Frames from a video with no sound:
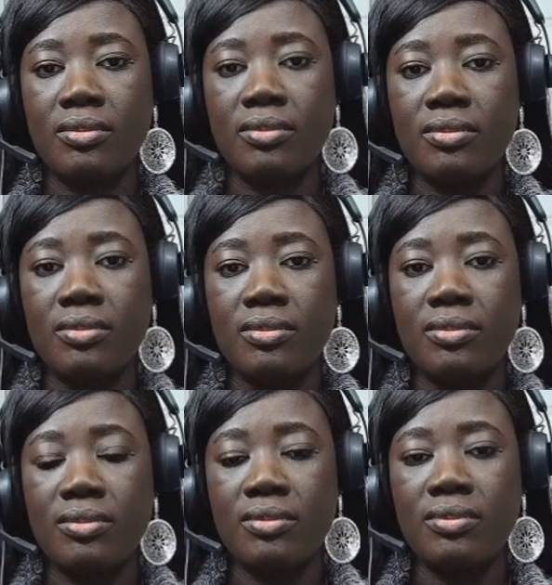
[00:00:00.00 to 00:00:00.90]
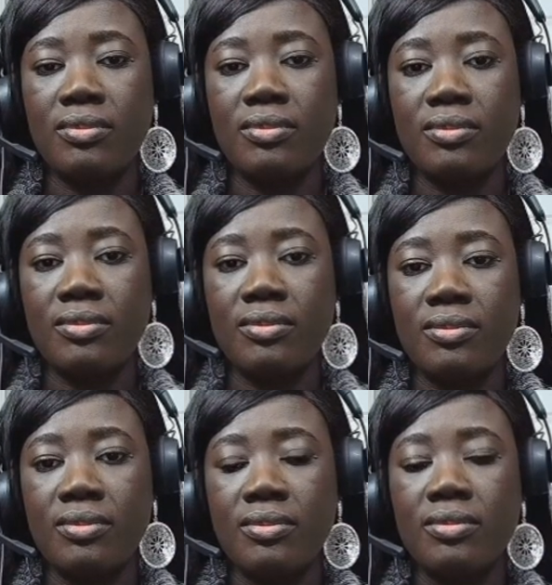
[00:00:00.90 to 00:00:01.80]

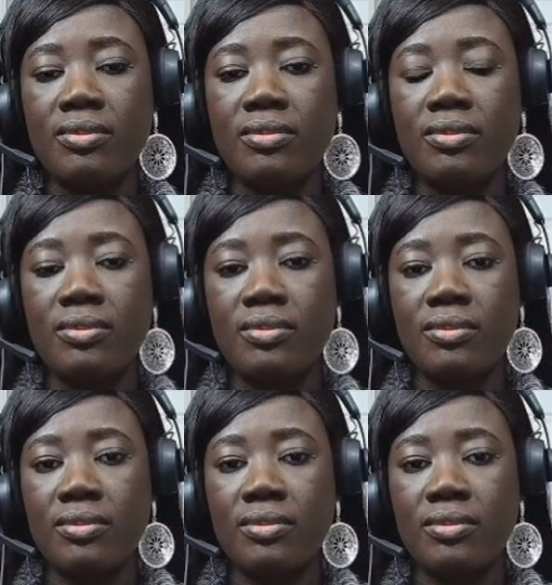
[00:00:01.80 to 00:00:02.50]
The person shown says nothing.